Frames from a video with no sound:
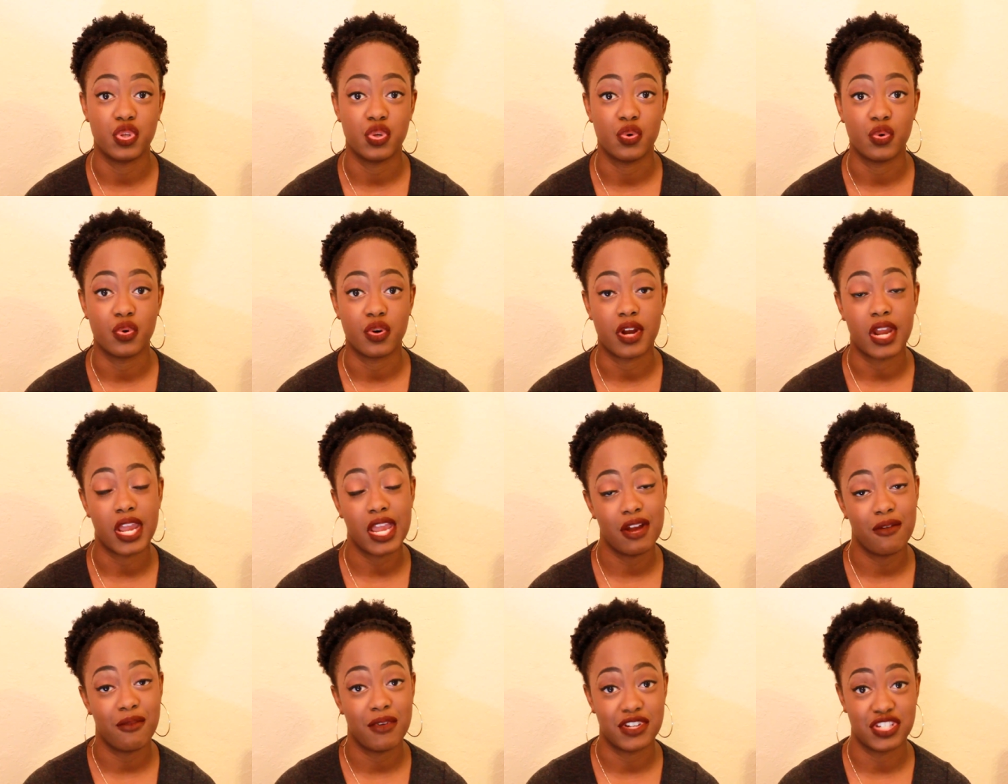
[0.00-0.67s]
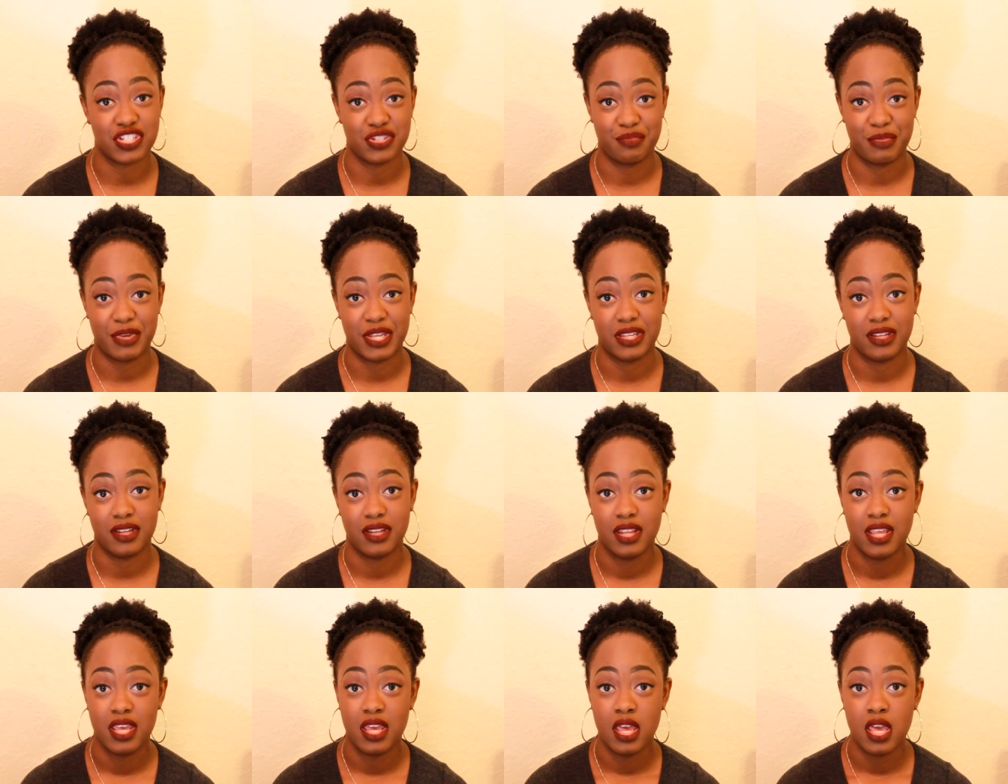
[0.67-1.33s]
your hair regimen.
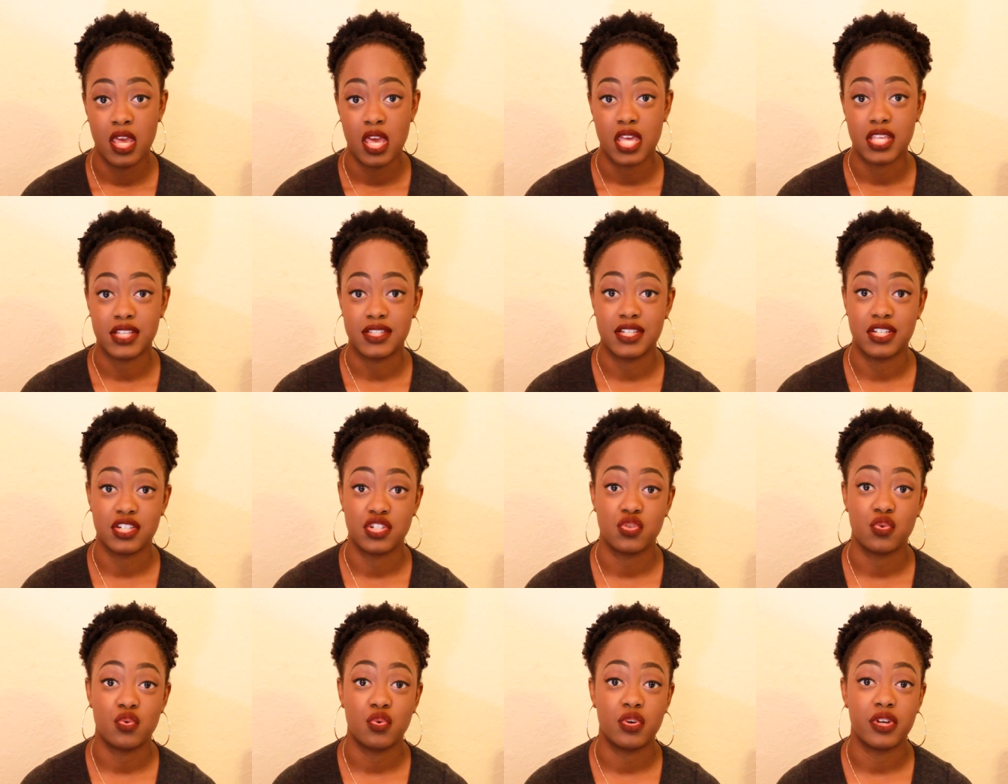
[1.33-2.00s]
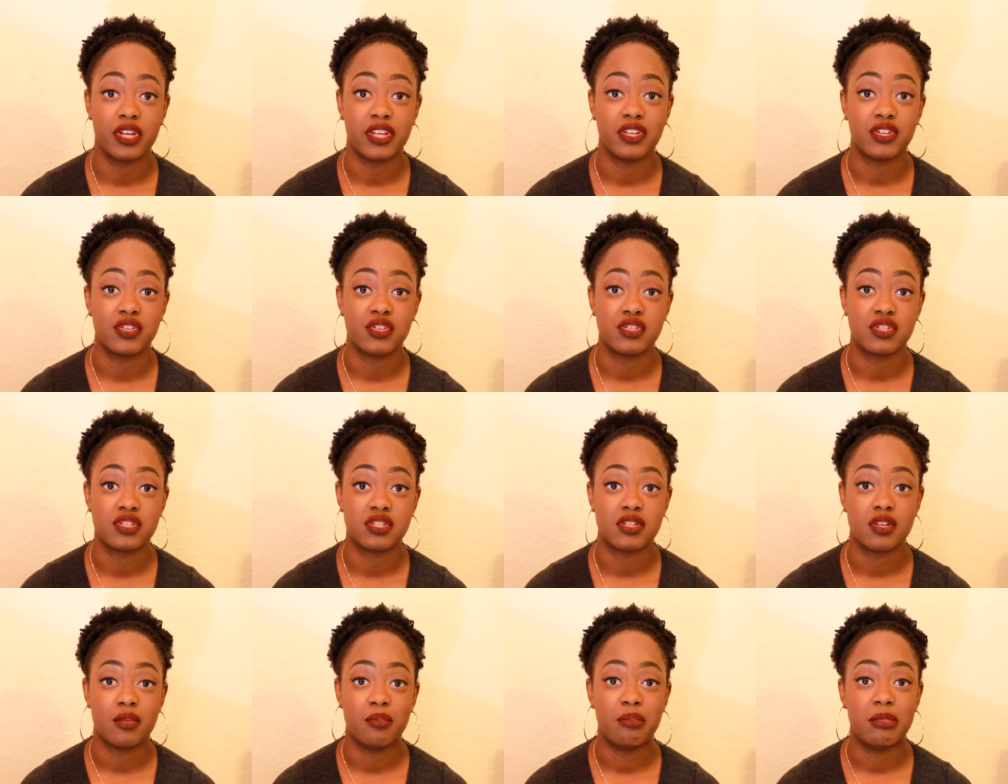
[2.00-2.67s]
Essential
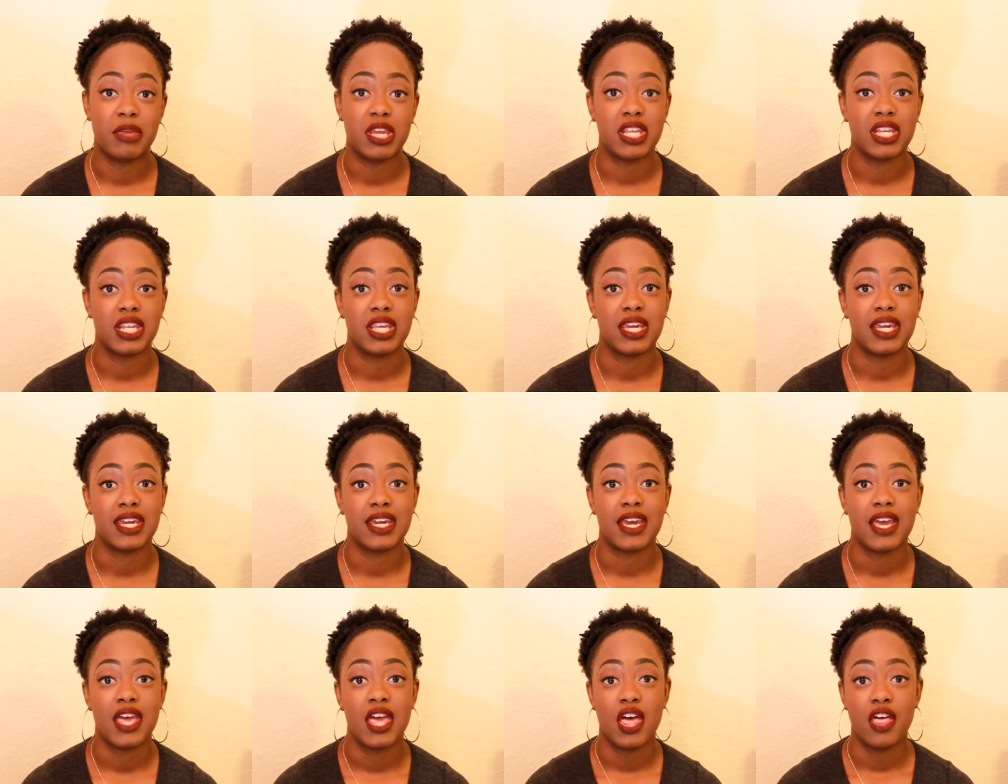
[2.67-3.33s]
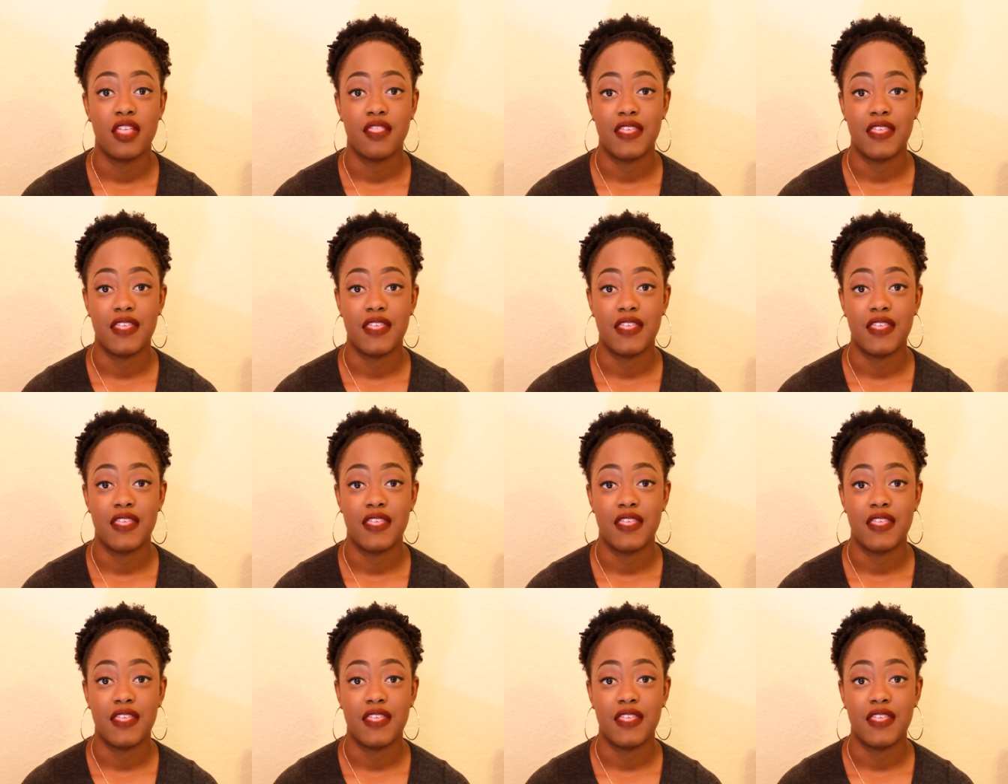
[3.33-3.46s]
oils meaning